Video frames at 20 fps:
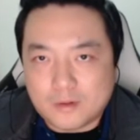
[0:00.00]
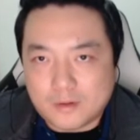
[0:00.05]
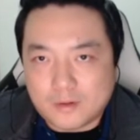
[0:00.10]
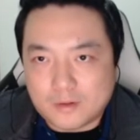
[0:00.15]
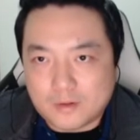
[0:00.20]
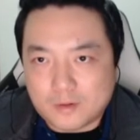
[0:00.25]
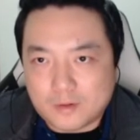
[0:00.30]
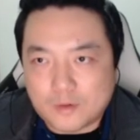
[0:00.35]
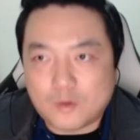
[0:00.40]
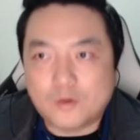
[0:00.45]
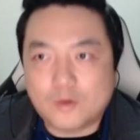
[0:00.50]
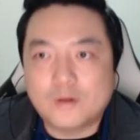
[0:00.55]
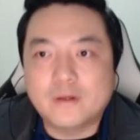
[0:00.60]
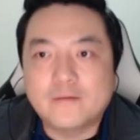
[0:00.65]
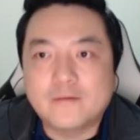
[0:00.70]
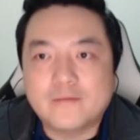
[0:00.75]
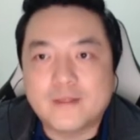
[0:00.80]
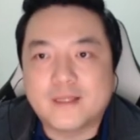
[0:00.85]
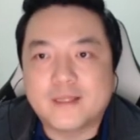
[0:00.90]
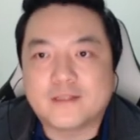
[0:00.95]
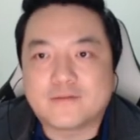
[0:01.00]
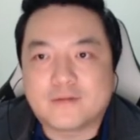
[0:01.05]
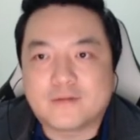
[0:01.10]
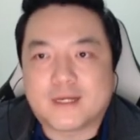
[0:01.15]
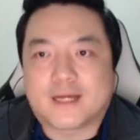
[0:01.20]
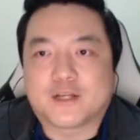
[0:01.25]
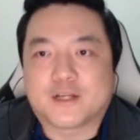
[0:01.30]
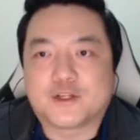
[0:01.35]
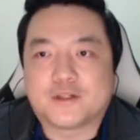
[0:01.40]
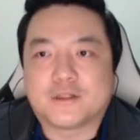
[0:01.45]
all of these
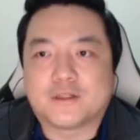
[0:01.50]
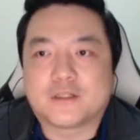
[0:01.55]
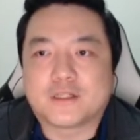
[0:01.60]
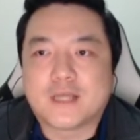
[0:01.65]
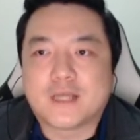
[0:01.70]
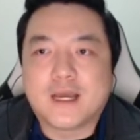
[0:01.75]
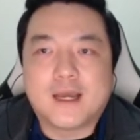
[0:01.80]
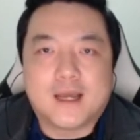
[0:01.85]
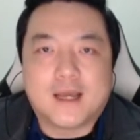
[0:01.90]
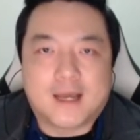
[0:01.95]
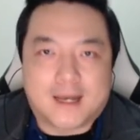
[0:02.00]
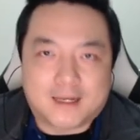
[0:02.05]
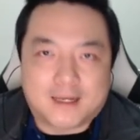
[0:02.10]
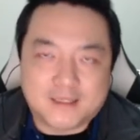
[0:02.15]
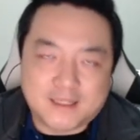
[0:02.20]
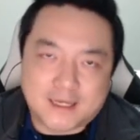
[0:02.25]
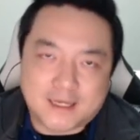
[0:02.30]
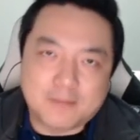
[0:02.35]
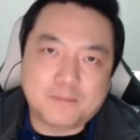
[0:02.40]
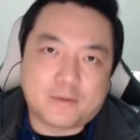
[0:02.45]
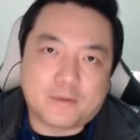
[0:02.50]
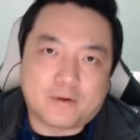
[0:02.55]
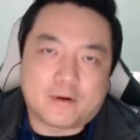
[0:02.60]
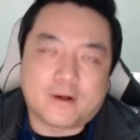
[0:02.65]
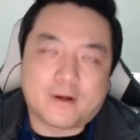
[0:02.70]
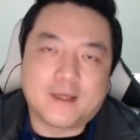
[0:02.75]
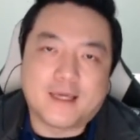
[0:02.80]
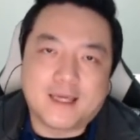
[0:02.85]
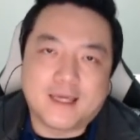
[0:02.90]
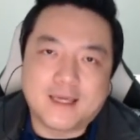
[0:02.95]
reactions are
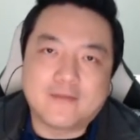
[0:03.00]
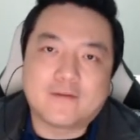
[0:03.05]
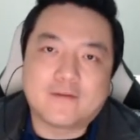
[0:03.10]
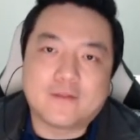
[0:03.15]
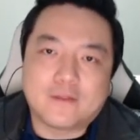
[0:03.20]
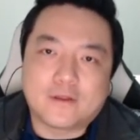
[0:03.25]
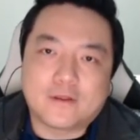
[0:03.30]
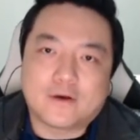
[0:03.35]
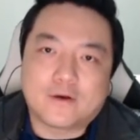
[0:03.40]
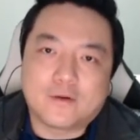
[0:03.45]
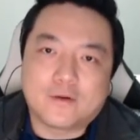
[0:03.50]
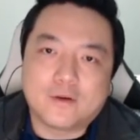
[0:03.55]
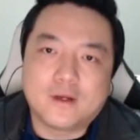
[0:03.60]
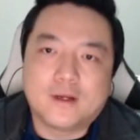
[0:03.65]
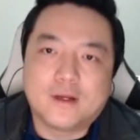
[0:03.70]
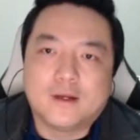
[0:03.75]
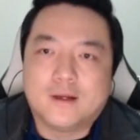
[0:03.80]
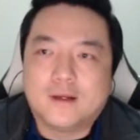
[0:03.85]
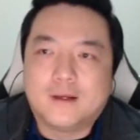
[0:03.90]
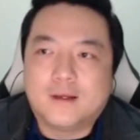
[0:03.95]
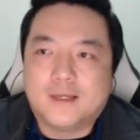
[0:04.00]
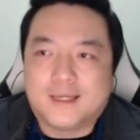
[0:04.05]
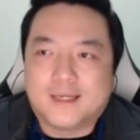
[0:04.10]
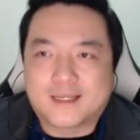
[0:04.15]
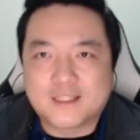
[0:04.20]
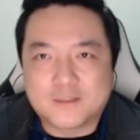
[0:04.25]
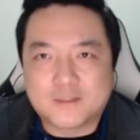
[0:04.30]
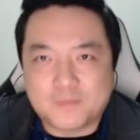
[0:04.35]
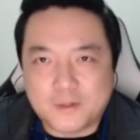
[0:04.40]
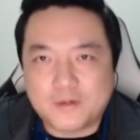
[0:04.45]
temporary, even though
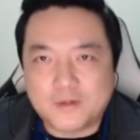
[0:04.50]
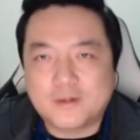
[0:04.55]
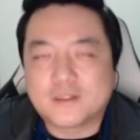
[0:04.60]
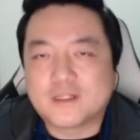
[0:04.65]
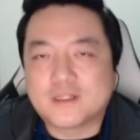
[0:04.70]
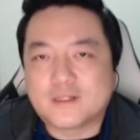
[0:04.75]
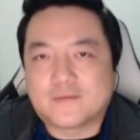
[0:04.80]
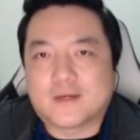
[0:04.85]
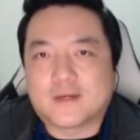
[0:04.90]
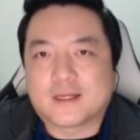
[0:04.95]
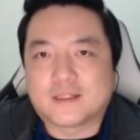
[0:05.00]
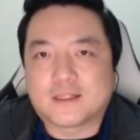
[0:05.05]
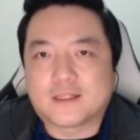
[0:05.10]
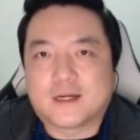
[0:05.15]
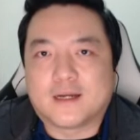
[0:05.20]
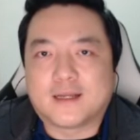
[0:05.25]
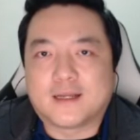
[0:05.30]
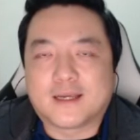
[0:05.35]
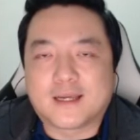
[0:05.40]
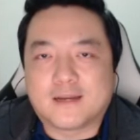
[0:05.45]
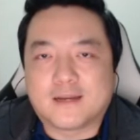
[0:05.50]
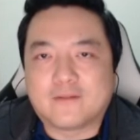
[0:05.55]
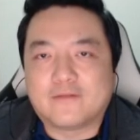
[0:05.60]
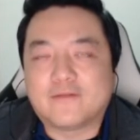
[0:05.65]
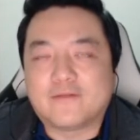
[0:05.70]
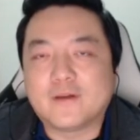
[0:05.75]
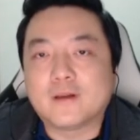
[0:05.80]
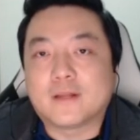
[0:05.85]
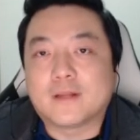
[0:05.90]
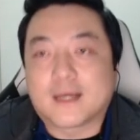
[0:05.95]
experiences of anxiety can
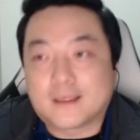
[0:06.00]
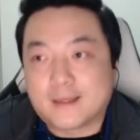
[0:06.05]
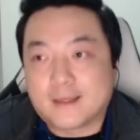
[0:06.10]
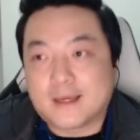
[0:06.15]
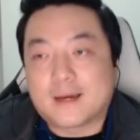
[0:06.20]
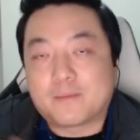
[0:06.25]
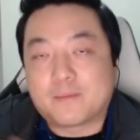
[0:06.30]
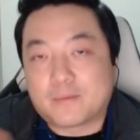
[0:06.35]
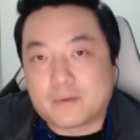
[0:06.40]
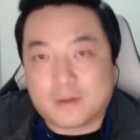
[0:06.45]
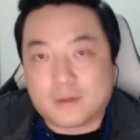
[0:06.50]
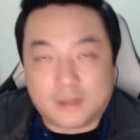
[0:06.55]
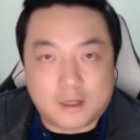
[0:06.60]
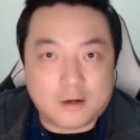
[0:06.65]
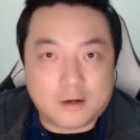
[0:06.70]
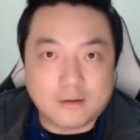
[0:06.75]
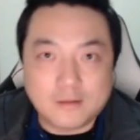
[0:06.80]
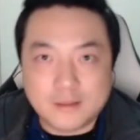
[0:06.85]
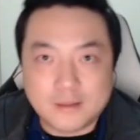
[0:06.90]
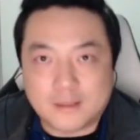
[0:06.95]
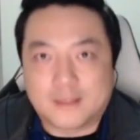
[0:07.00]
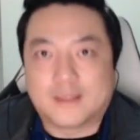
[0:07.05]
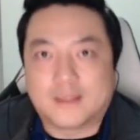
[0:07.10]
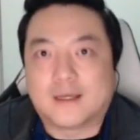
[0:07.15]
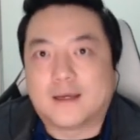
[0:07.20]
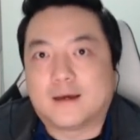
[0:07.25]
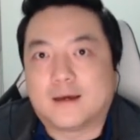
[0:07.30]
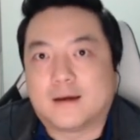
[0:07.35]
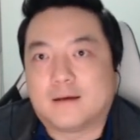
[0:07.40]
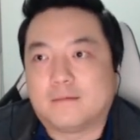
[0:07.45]
feel like they are prolonged and
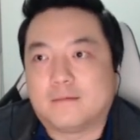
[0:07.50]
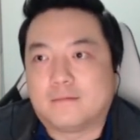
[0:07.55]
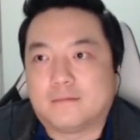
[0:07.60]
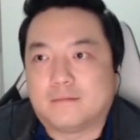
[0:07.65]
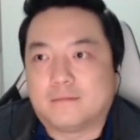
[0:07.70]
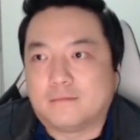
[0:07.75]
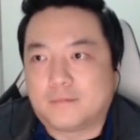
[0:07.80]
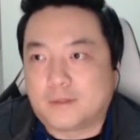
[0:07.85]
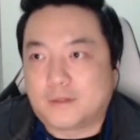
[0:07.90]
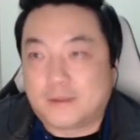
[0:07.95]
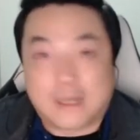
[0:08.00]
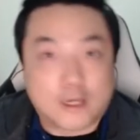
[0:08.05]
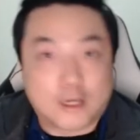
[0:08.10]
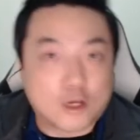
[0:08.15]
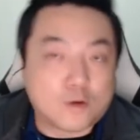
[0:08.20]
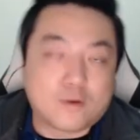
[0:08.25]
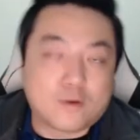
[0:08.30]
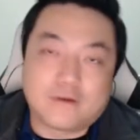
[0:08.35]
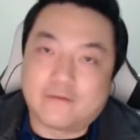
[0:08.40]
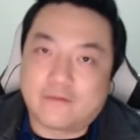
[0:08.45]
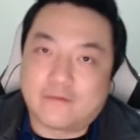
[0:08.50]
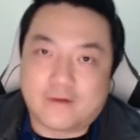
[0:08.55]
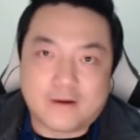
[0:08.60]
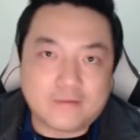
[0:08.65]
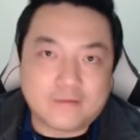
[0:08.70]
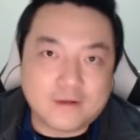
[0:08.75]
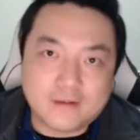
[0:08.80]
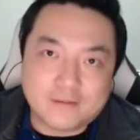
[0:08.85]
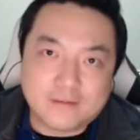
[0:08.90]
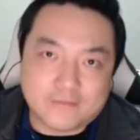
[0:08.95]
they go on
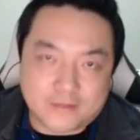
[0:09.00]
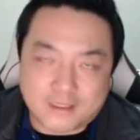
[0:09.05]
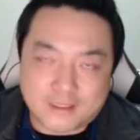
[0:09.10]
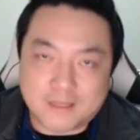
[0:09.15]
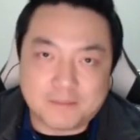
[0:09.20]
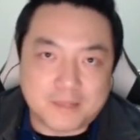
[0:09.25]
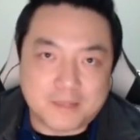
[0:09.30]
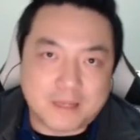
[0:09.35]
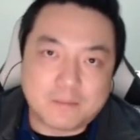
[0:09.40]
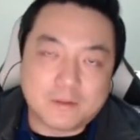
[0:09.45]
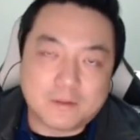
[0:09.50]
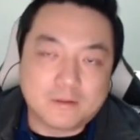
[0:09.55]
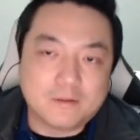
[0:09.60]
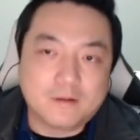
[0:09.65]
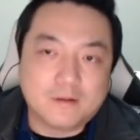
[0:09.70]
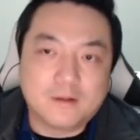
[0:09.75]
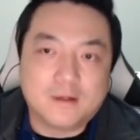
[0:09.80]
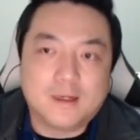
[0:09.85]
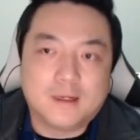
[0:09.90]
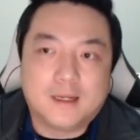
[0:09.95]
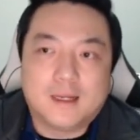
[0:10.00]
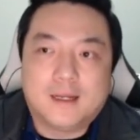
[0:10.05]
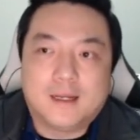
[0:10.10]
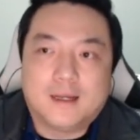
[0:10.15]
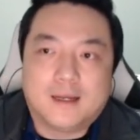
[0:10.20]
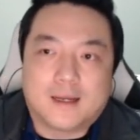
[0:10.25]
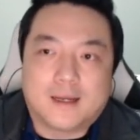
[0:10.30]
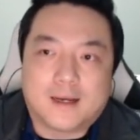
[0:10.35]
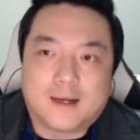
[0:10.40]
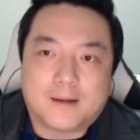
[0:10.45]
forever for some people.
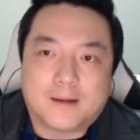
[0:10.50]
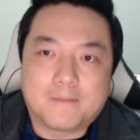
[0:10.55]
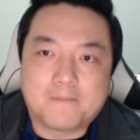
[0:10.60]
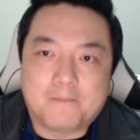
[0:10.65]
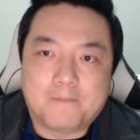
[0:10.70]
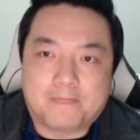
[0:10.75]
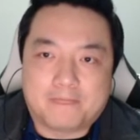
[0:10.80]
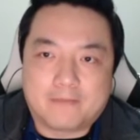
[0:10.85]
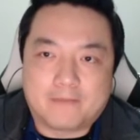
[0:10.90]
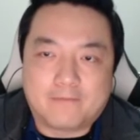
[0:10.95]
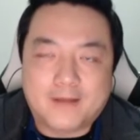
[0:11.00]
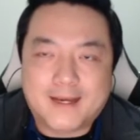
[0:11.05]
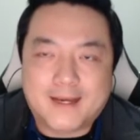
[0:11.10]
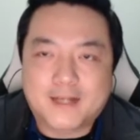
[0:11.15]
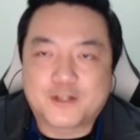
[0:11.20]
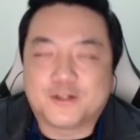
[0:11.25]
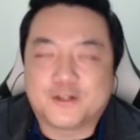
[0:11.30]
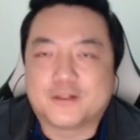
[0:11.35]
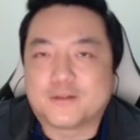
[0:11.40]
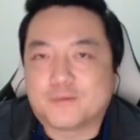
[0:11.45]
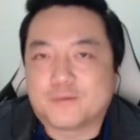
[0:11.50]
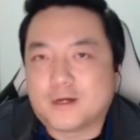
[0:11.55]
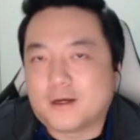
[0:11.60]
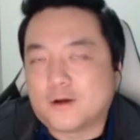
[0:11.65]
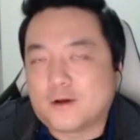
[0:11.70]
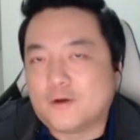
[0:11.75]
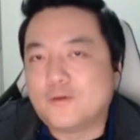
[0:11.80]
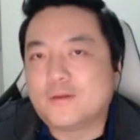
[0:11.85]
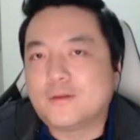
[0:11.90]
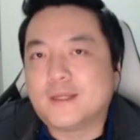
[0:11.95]
The reactions were
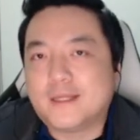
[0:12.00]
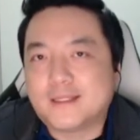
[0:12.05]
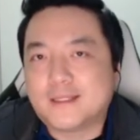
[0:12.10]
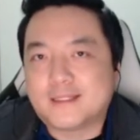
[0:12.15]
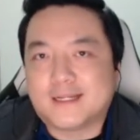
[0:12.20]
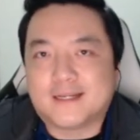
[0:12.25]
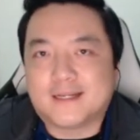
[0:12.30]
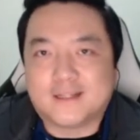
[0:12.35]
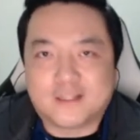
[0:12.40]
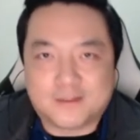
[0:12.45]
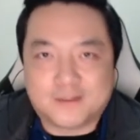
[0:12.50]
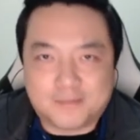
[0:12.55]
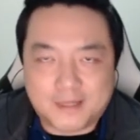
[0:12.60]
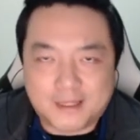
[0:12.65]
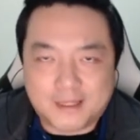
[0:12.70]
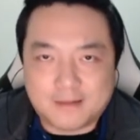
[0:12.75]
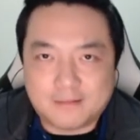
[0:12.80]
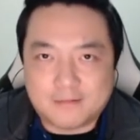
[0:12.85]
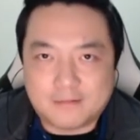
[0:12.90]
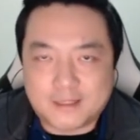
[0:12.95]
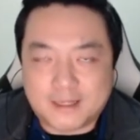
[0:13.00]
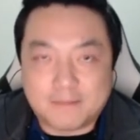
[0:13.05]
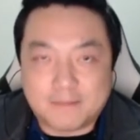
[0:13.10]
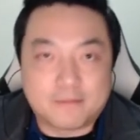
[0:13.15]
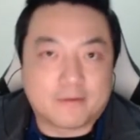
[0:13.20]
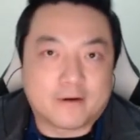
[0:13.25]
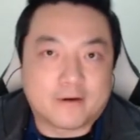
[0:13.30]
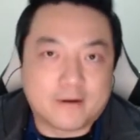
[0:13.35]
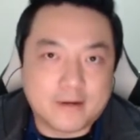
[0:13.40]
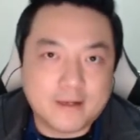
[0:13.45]
only intended to be
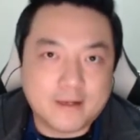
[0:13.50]
temporary.